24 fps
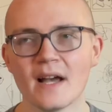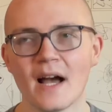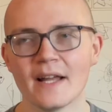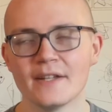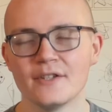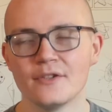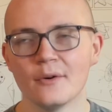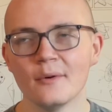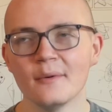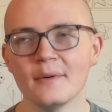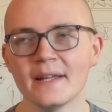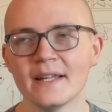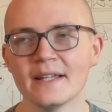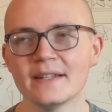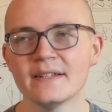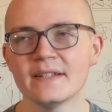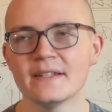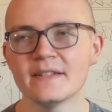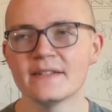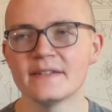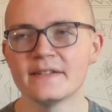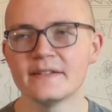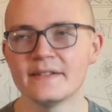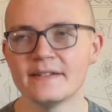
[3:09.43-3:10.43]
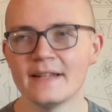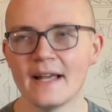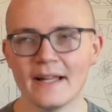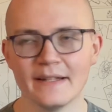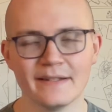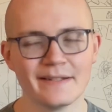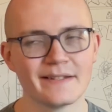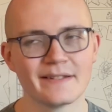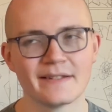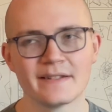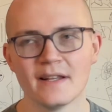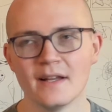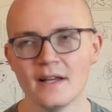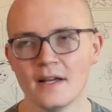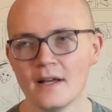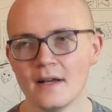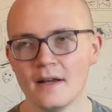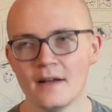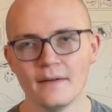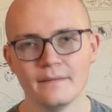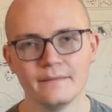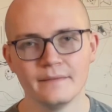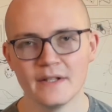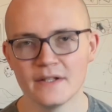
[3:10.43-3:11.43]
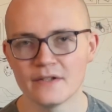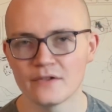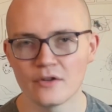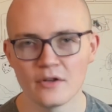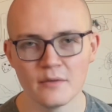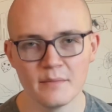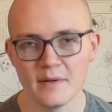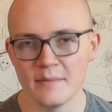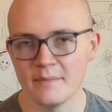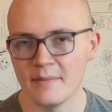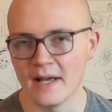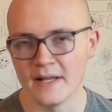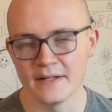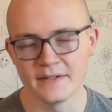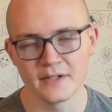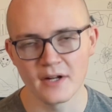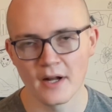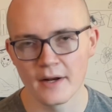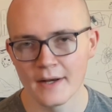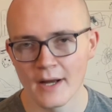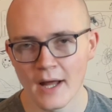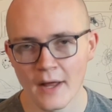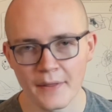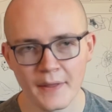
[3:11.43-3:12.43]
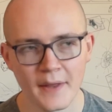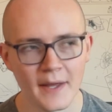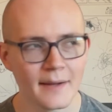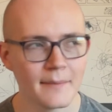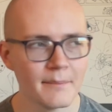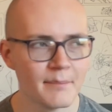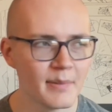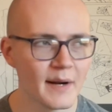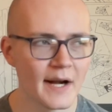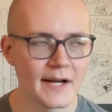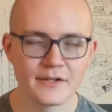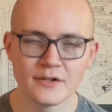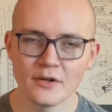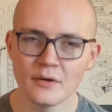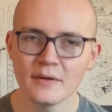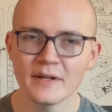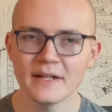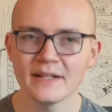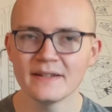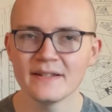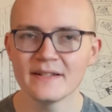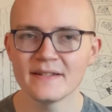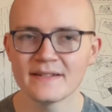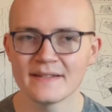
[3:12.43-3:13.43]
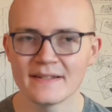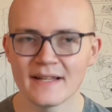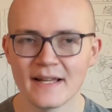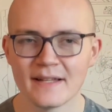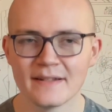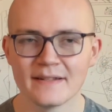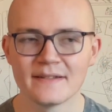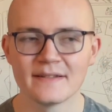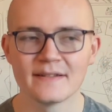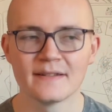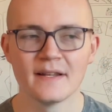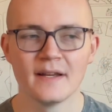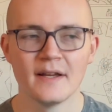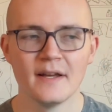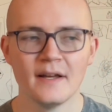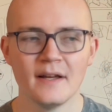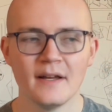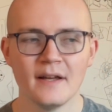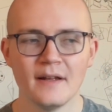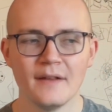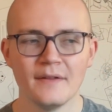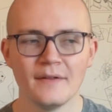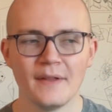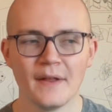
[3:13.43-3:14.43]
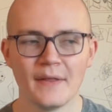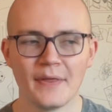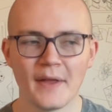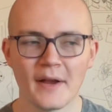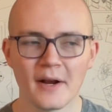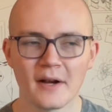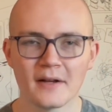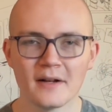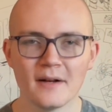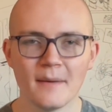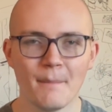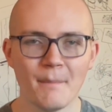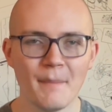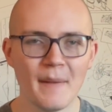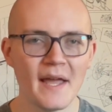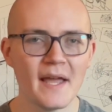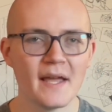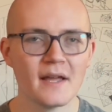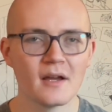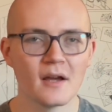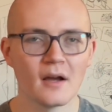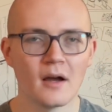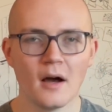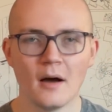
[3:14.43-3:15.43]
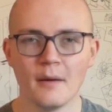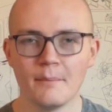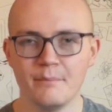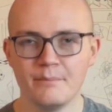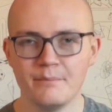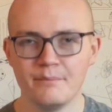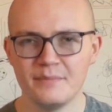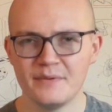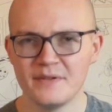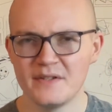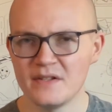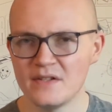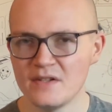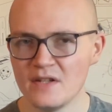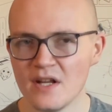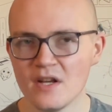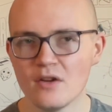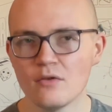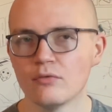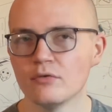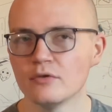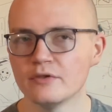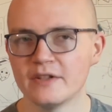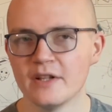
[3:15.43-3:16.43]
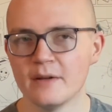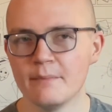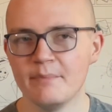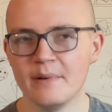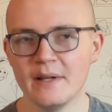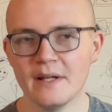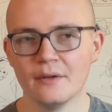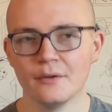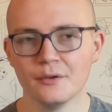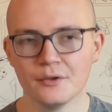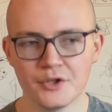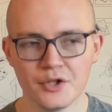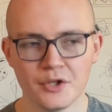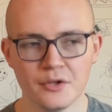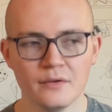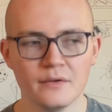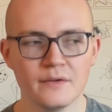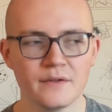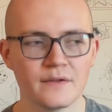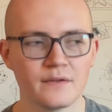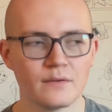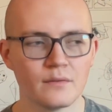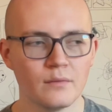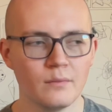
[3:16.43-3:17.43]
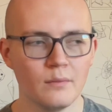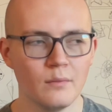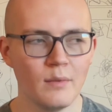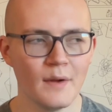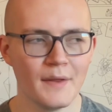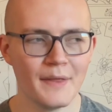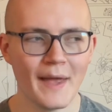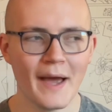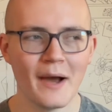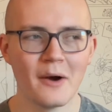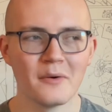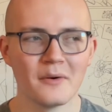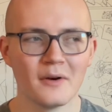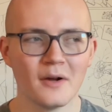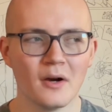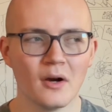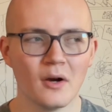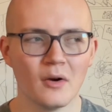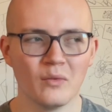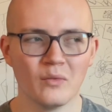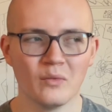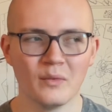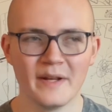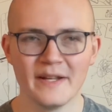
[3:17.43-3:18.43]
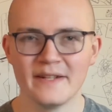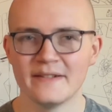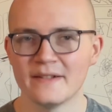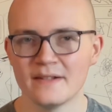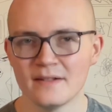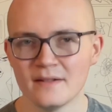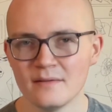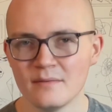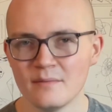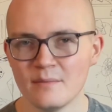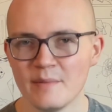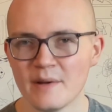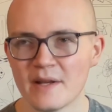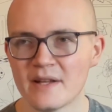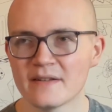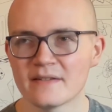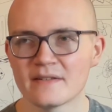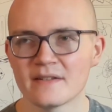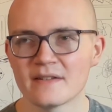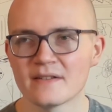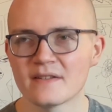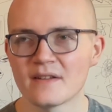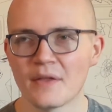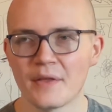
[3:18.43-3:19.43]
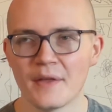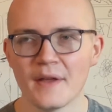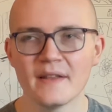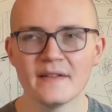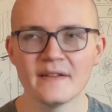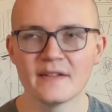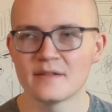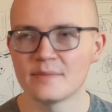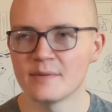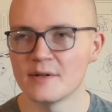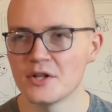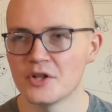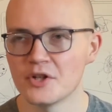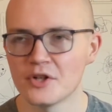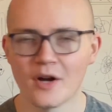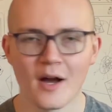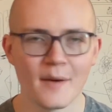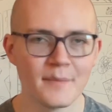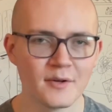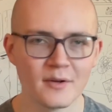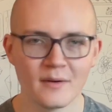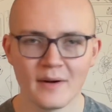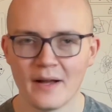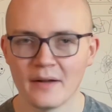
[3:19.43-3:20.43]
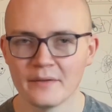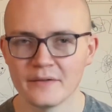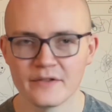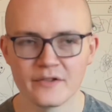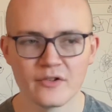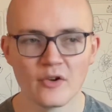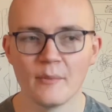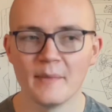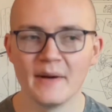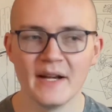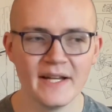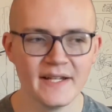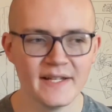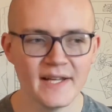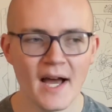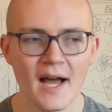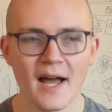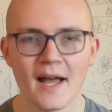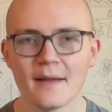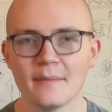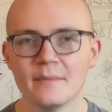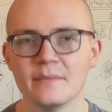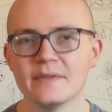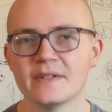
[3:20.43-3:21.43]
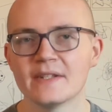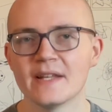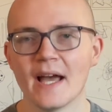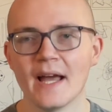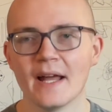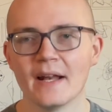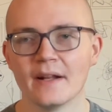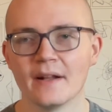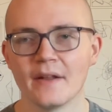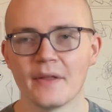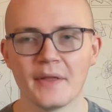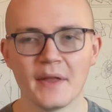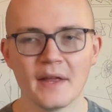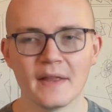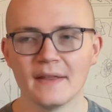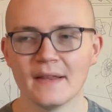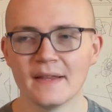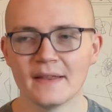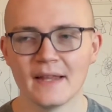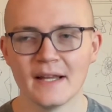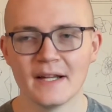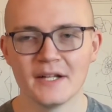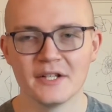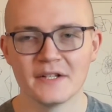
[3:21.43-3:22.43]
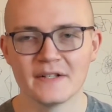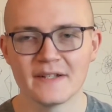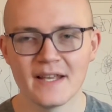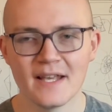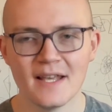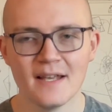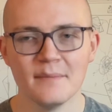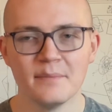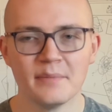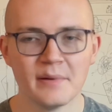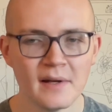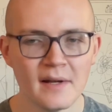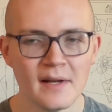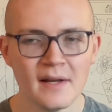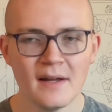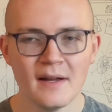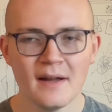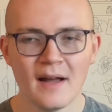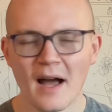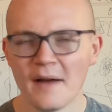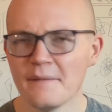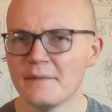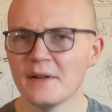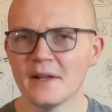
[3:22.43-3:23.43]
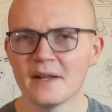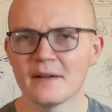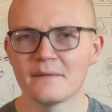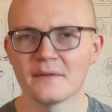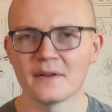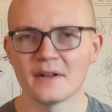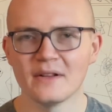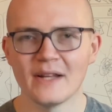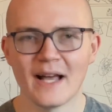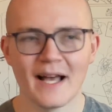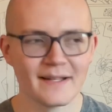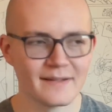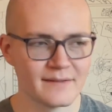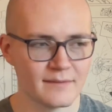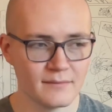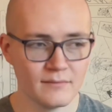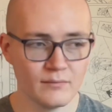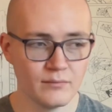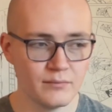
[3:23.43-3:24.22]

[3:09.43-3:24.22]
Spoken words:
I don't get the sense this could be based on nothing, but I don't get the sense that they're gonna make a sequel to Beetlejuice without a reason, because it's a thing that's been shopped around so many times and a thing that they just keep. I feel like for the last